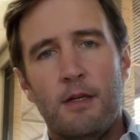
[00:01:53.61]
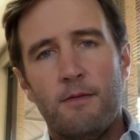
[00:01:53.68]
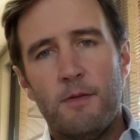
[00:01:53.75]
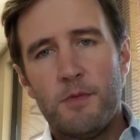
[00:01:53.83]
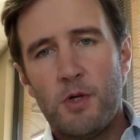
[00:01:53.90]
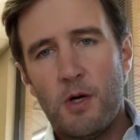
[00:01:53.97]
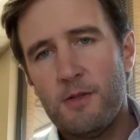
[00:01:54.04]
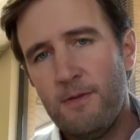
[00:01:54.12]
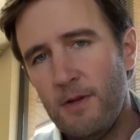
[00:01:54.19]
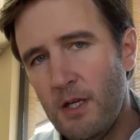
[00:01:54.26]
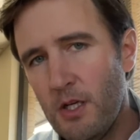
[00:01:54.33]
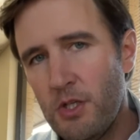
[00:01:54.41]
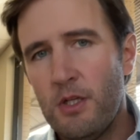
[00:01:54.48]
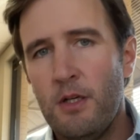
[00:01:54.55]
from start to
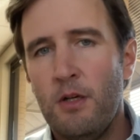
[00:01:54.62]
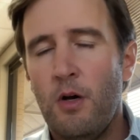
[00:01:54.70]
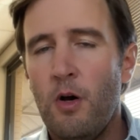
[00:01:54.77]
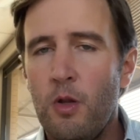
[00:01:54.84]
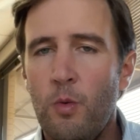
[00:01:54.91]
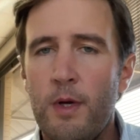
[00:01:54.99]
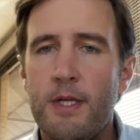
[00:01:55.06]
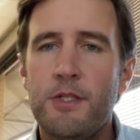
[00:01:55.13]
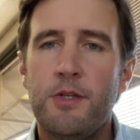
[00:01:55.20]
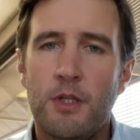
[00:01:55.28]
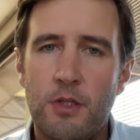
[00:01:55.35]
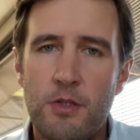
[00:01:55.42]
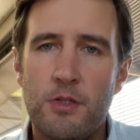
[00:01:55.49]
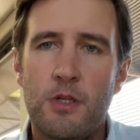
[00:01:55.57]
finish and all the ways you
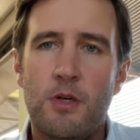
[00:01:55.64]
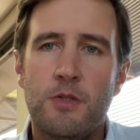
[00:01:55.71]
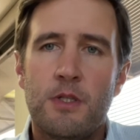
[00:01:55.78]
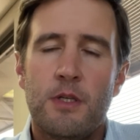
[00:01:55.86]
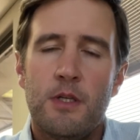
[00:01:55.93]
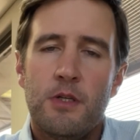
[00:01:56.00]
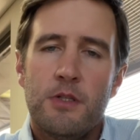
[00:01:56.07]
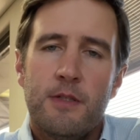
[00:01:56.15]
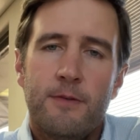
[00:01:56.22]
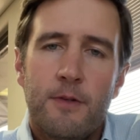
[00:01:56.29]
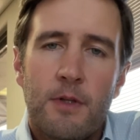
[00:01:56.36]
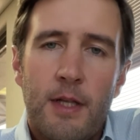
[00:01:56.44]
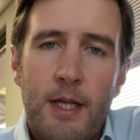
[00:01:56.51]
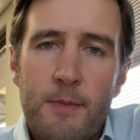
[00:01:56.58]
can use those in your
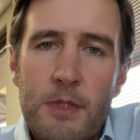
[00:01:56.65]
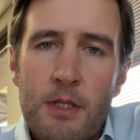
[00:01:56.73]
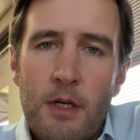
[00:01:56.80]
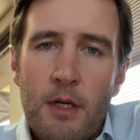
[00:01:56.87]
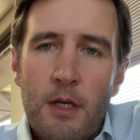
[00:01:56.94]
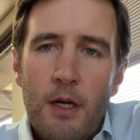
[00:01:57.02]
civil claims